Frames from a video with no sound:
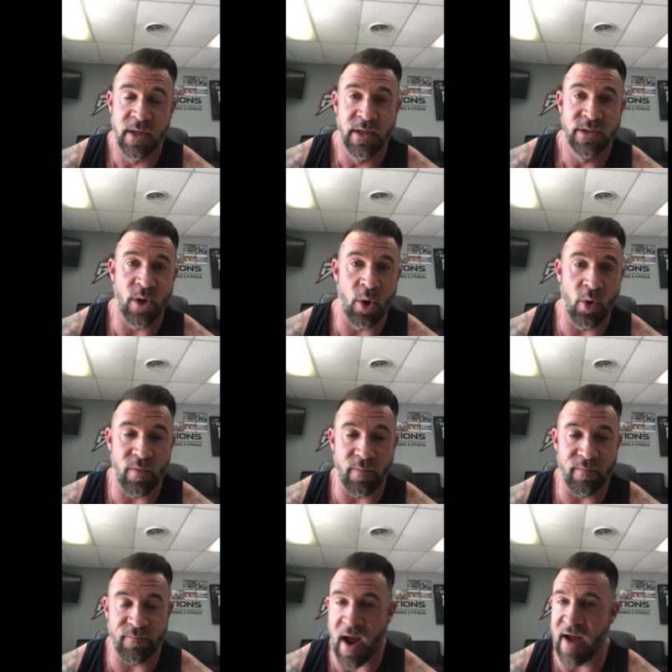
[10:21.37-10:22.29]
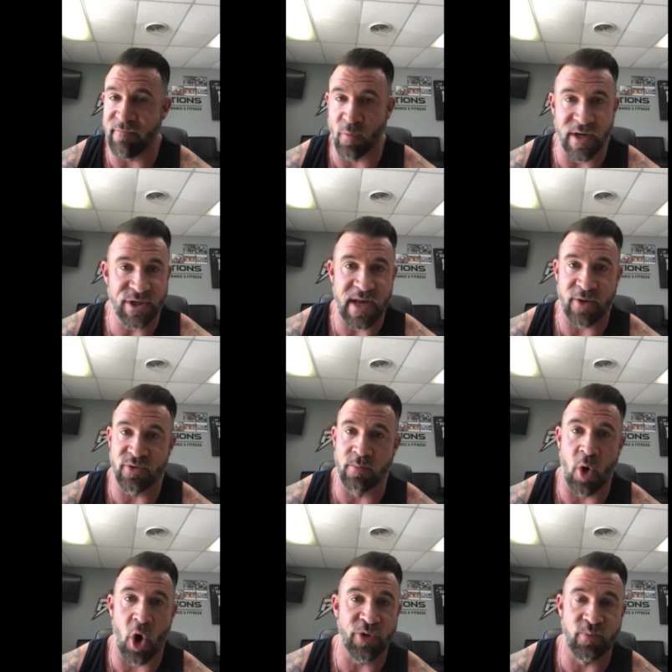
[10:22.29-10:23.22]
So I've reached out to
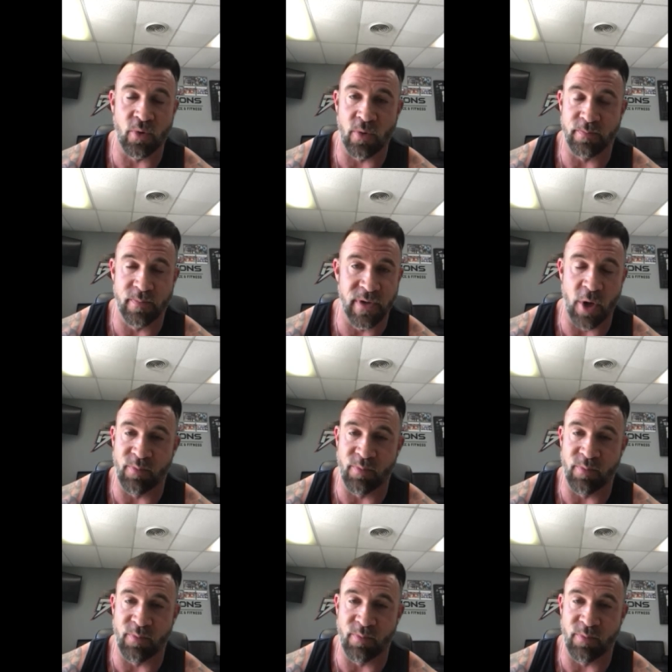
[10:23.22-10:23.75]
multiple,